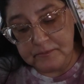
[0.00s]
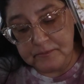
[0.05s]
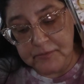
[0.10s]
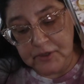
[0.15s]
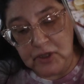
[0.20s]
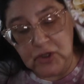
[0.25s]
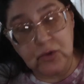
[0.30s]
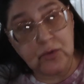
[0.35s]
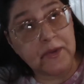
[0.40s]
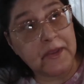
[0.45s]

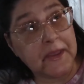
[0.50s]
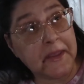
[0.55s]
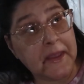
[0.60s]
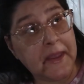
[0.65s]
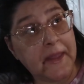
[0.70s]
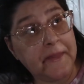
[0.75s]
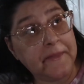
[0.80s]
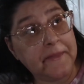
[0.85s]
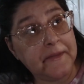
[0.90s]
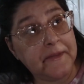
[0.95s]
But you can
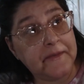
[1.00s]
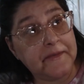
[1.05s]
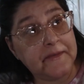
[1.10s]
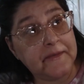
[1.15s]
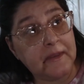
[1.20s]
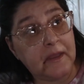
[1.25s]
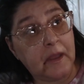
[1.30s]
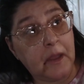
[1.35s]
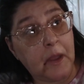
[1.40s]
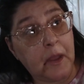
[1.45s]
get
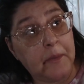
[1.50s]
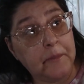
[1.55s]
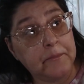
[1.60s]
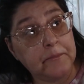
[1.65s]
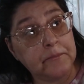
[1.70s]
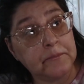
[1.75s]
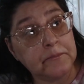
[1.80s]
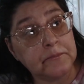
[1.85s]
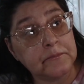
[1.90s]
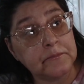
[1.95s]
this
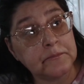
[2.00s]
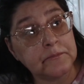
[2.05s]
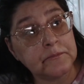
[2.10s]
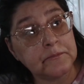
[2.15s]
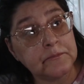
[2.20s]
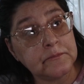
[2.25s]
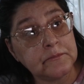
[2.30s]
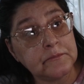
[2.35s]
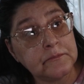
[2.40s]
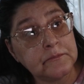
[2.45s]
um,
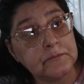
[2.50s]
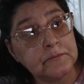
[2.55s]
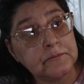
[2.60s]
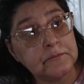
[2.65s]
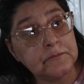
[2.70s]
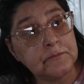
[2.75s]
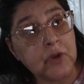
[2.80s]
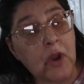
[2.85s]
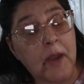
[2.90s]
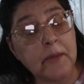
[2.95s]

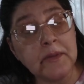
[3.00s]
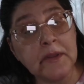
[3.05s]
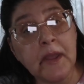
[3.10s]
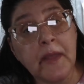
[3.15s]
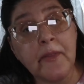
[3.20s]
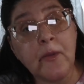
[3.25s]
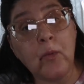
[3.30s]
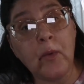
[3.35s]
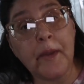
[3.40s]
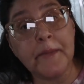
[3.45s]
probably
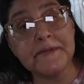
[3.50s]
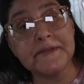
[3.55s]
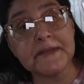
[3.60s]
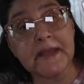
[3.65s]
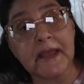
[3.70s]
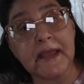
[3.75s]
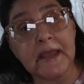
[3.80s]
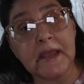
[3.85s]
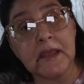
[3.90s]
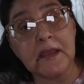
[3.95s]
on the
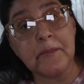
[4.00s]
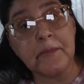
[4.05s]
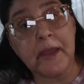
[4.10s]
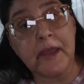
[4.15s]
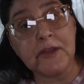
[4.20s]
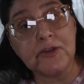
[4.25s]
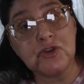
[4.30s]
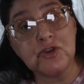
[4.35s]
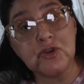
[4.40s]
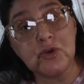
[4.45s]
website,
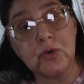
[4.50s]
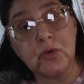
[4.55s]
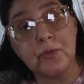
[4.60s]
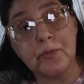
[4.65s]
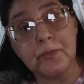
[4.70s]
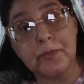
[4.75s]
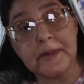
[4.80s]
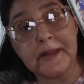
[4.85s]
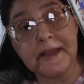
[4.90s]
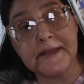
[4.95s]
eBay,
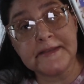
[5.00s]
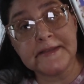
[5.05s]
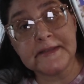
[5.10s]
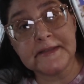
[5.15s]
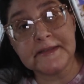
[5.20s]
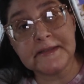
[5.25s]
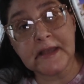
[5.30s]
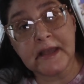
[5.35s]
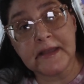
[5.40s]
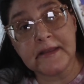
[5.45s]
too.
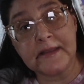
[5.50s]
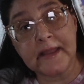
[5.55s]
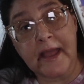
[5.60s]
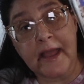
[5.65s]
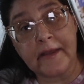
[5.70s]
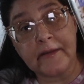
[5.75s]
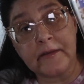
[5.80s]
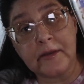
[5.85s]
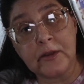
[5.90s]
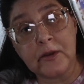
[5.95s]
Places like
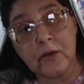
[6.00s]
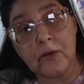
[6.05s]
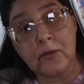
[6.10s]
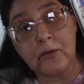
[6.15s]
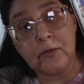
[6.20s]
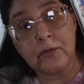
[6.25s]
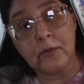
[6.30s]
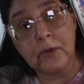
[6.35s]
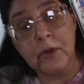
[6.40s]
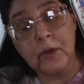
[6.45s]
that, you
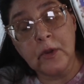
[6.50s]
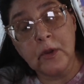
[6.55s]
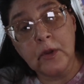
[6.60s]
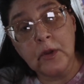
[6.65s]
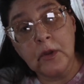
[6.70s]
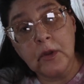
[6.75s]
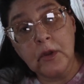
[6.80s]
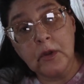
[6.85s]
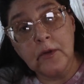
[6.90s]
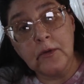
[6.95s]
know,
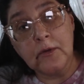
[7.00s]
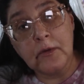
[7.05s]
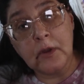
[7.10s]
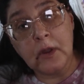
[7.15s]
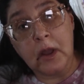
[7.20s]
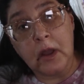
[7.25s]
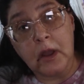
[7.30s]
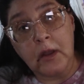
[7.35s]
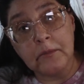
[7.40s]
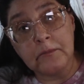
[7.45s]

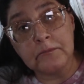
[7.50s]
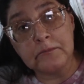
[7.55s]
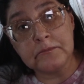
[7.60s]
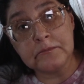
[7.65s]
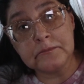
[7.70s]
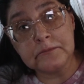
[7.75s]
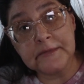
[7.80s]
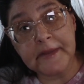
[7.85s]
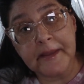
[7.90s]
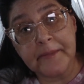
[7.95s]

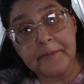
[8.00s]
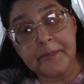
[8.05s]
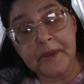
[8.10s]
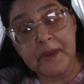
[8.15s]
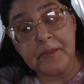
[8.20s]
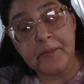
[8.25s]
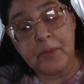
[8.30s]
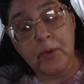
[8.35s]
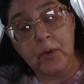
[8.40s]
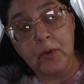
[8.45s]
um, that
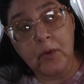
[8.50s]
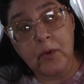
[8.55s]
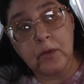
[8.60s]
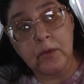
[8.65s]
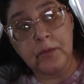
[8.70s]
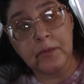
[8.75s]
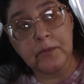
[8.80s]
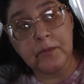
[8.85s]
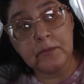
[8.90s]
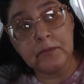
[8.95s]

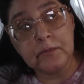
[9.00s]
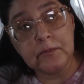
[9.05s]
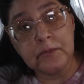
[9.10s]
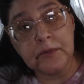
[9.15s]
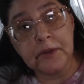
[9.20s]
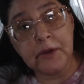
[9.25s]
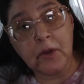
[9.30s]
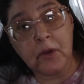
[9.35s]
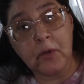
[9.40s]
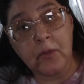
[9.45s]
people
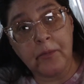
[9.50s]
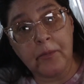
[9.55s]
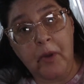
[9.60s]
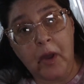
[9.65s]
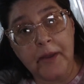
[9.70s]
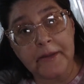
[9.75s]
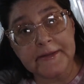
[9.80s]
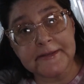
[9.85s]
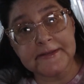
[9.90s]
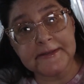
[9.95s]
you know,
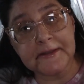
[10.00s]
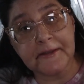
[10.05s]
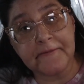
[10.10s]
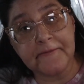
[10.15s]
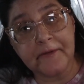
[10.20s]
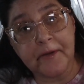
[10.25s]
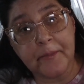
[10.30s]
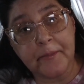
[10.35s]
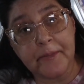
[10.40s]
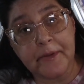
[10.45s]
bought
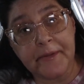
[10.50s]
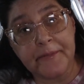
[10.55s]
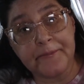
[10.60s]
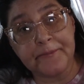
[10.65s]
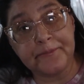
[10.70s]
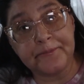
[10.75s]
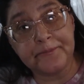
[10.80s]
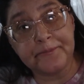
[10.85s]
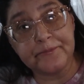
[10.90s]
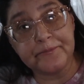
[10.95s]
stuff up
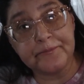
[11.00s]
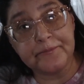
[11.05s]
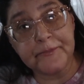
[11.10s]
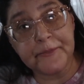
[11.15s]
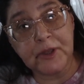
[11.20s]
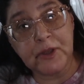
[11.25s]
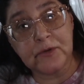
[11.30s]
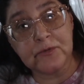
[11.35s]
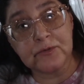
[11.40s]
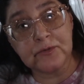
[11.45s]
and,
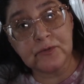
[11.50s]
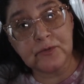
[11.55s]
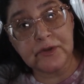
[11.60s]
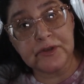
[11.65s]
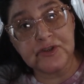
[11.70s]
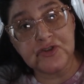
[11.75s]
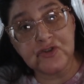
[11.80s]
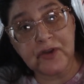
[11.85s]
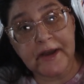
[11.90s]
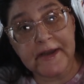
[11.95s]
you know,
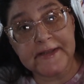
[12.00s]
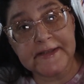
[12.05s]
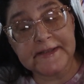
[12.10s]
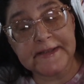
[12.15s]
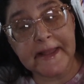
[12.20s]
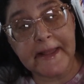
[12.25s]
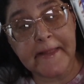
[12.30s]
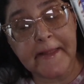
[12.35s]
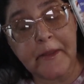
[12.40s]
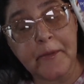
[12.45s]
retry try to
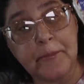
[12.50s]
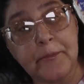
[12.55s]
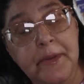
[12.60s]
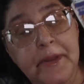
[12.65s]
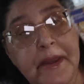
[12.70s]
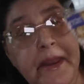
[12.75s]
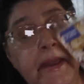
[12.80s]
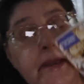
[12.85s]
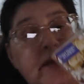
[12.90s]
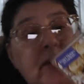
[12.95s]
sell it.
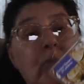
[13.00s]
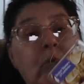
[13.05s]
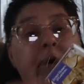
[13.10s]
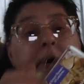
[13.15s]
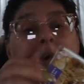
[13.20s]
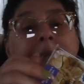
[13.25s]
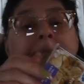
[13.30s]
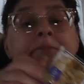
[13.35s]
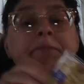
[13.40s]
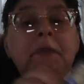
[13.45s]
But
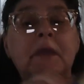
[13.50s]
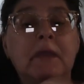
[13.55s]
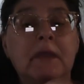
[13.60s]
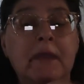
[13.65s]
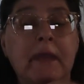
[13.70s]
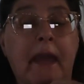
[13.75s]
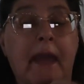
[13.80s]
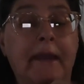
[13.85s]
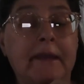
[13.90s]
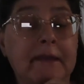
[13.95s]
anyway,
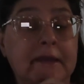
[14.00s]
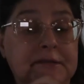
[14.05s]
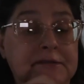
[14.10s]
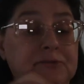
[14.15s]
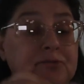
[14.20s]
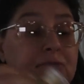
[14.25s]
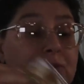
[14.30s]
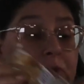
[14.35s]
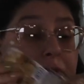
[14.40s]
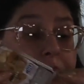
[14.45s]
yeah,
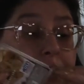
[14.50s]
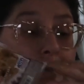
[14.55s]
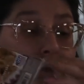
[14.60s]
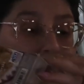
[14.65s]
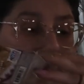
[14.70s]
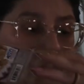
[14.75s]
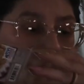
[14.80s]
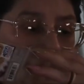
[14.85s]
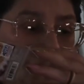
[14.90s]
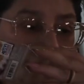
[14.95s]
it's really
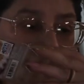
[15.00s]
good.